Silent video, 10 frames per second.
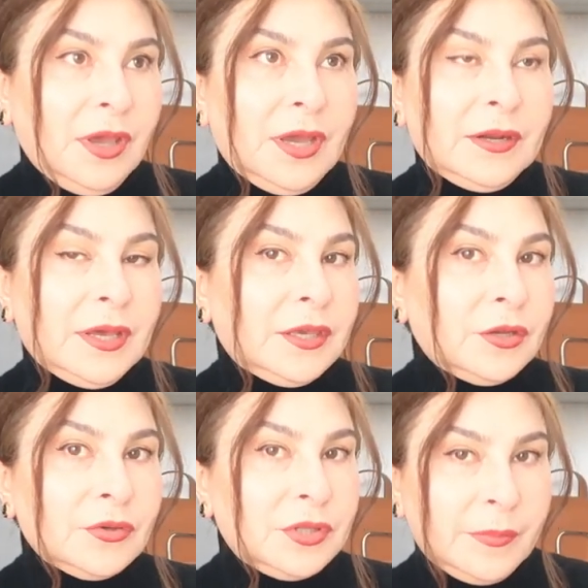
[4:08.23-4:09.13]
and I
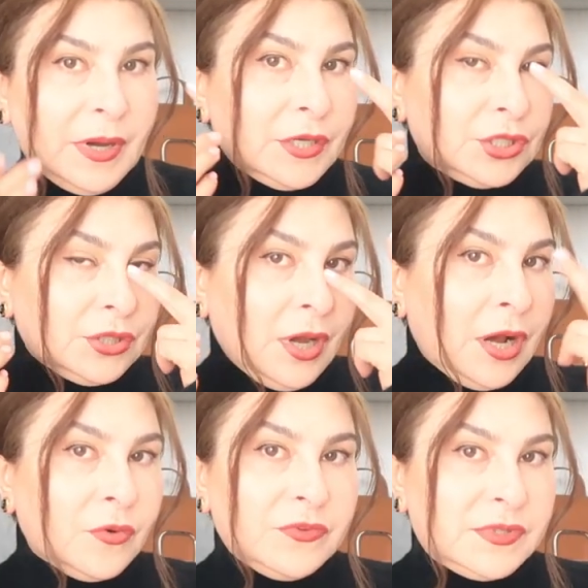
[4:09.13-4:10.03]
cannot imagine
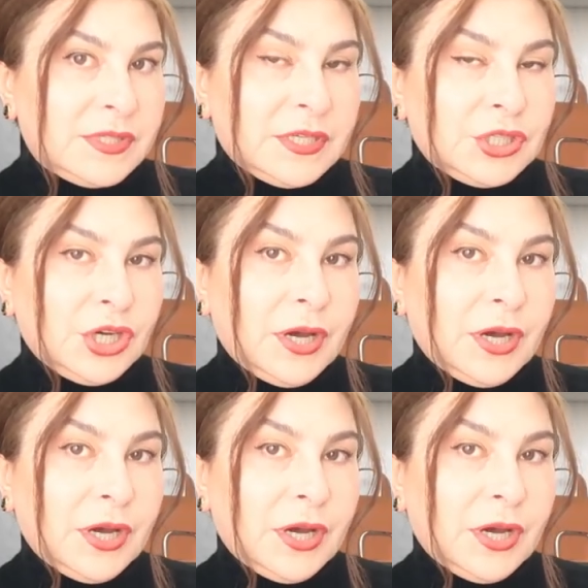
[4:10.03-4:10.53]
how with such